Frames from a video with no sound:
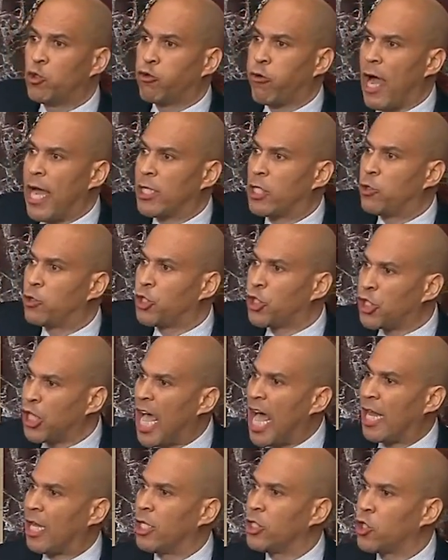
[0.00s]
tried to
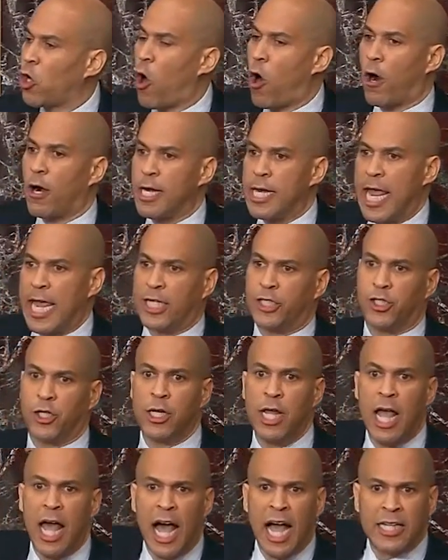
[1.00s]
challenge our nation.